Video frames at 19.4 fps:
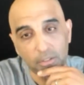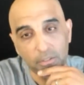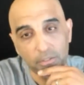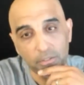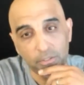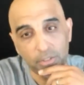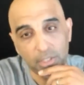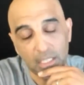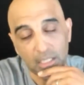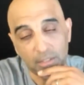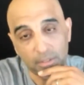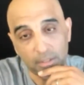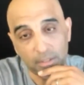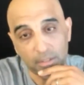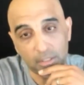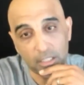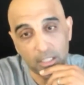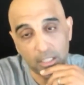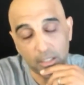to
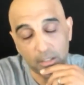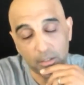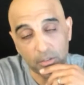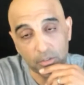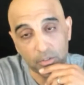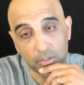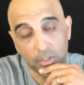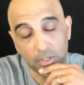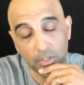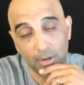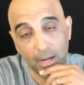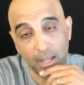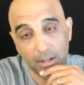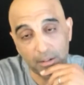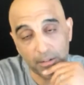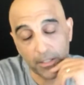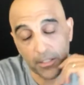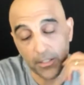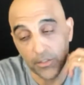even you know turn
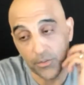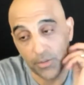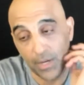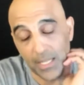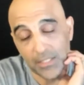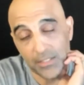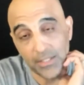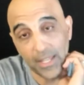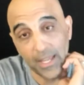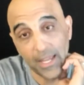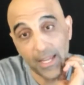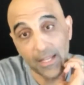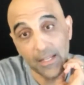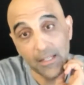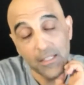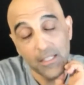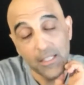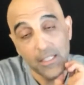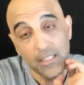around and address that
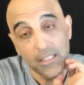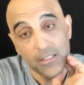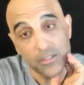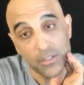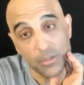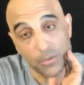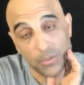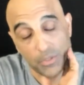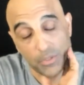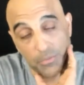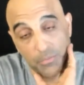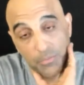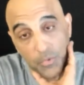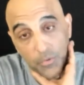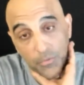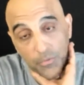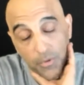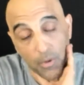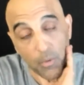so we just
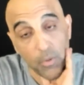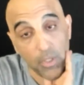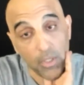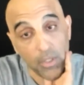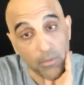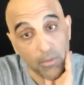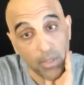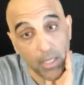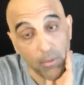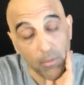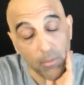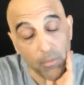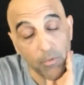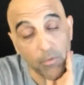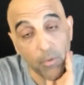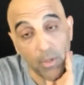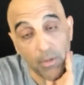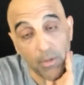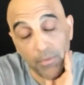move forward right we
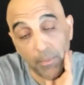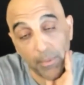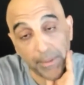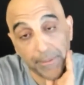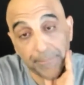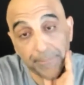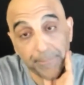move away from it